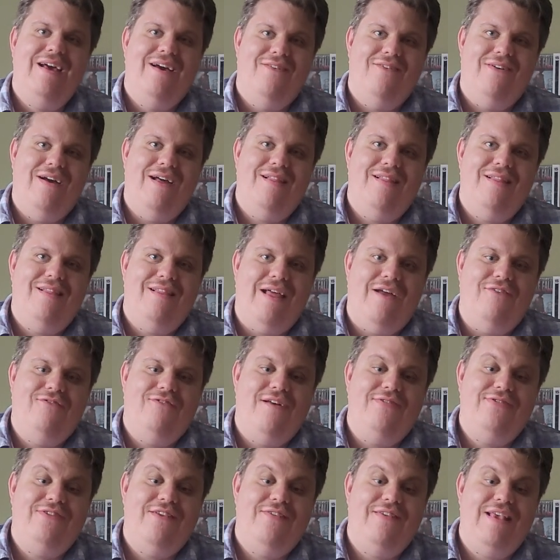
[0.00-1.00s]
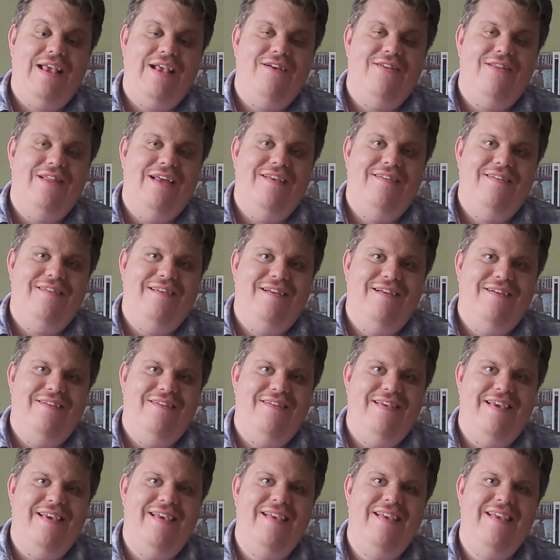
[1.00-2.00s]
Well, I've read the single
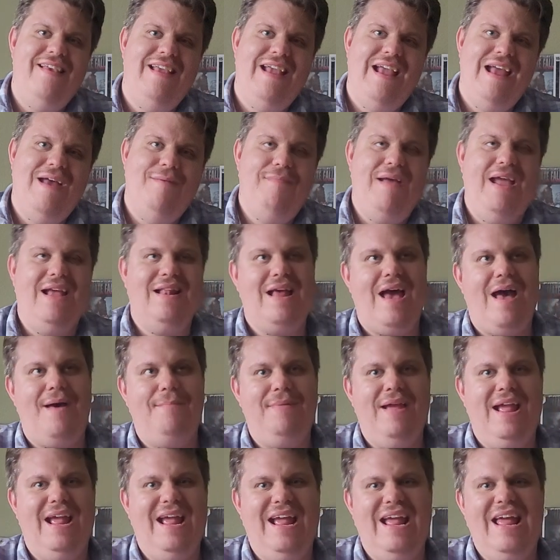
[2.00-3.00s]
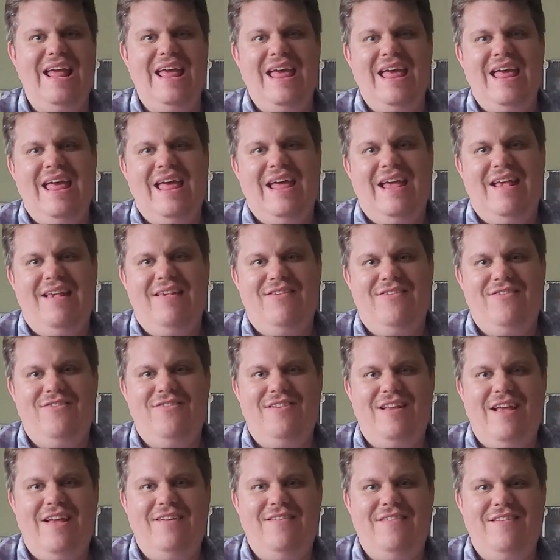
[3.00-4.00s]
issues. It may not be his
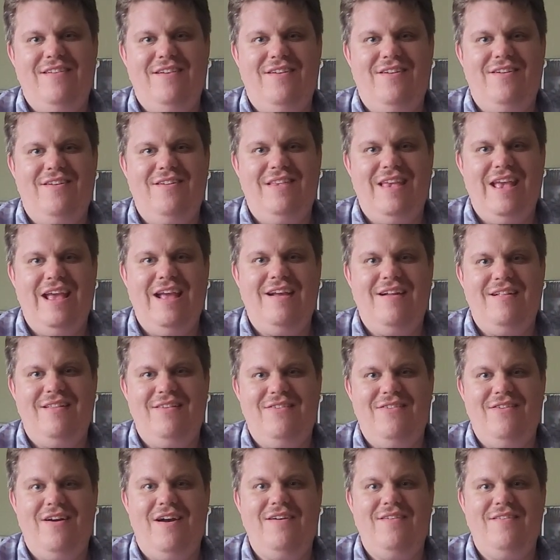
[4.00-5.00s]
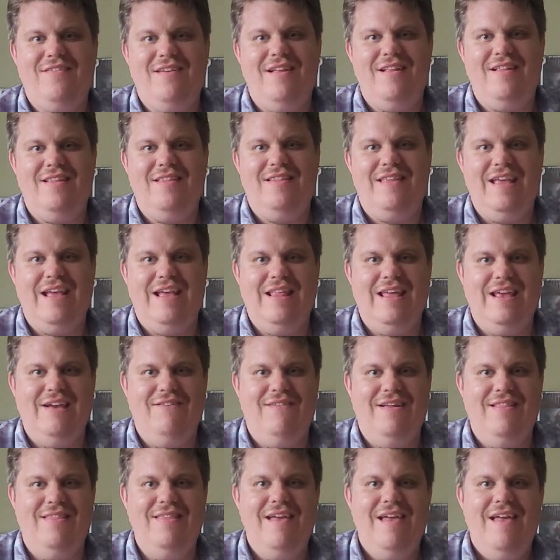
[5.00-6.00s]
traditional deconstruction dealing
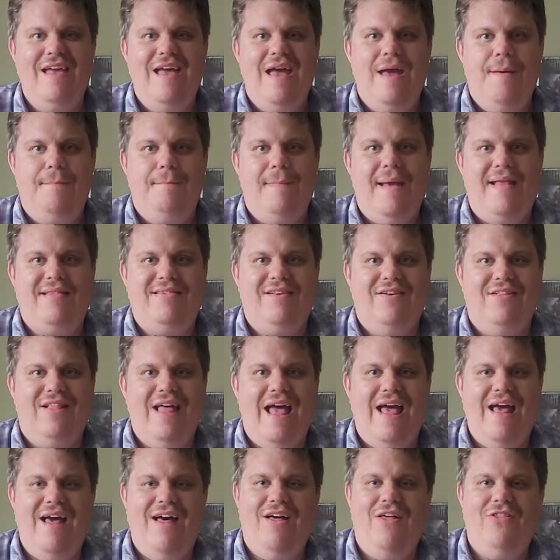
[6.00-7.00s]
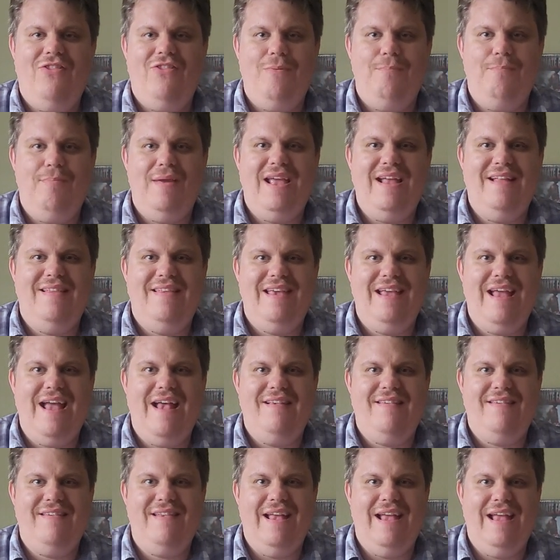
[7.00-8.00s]
with mental health and
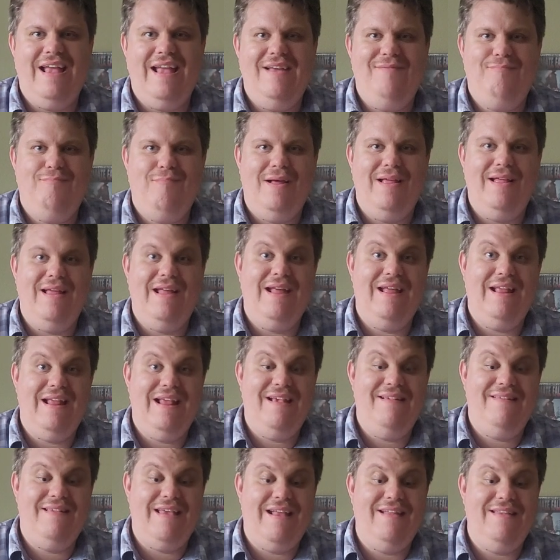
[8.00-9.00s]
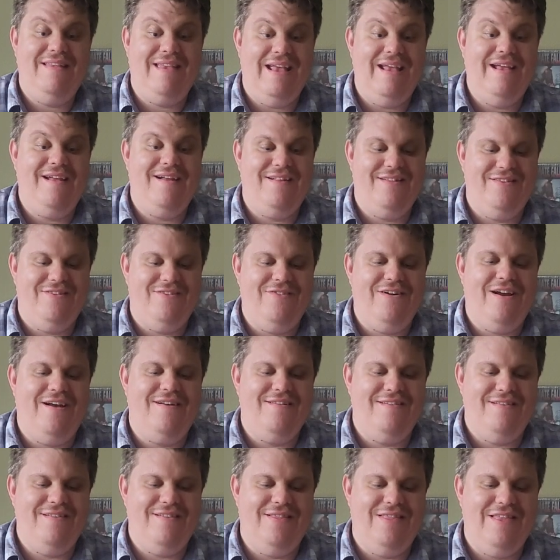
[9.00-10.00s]
PTSD, but it is a
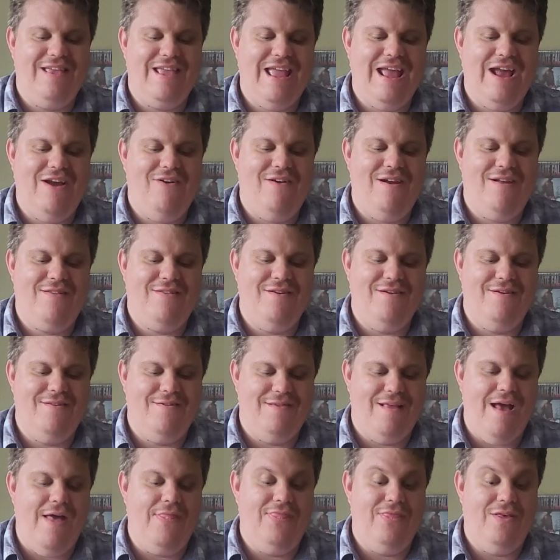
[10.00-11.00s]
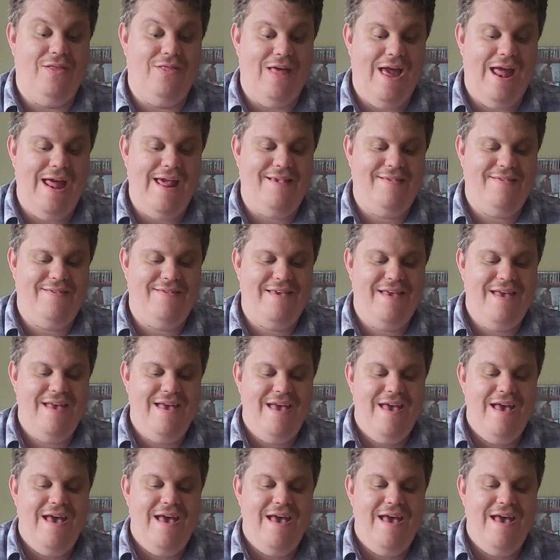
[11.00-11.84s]
deconstruction of the character nonetheless.